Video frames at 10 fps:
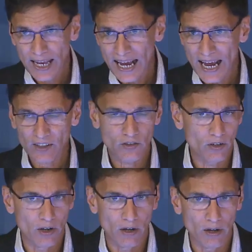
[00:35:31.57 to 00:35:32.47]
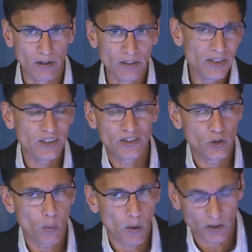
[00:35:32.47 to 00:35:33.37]
at near
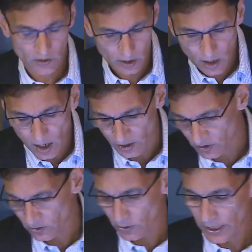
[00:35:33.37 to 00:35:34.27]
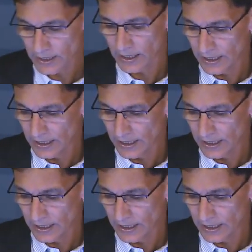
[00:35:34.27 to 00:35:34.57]
zero marginal cost, right?